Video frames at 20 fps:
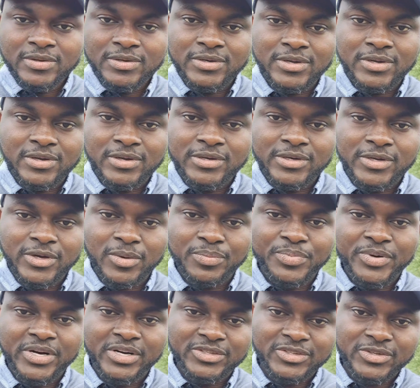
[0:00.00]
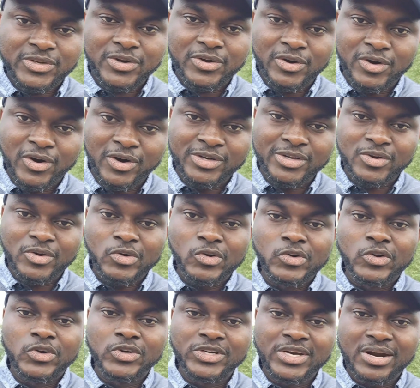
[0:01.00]
the oppressor or the
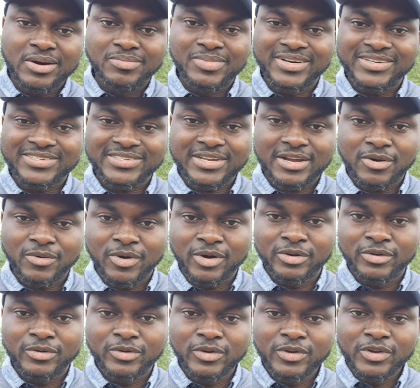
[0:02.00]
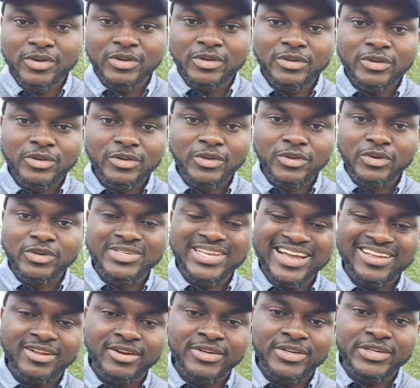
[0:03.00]
colonial master want to use
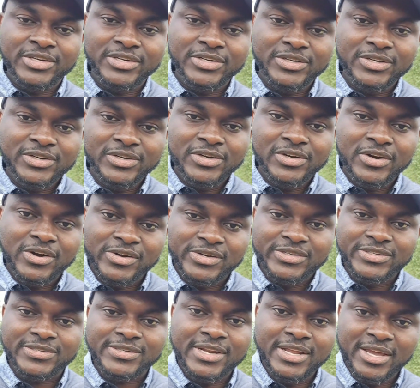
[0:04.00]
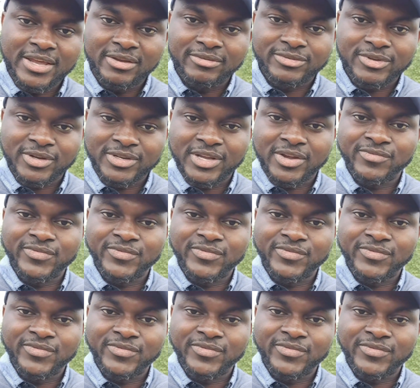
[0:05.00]
that on the slaves or their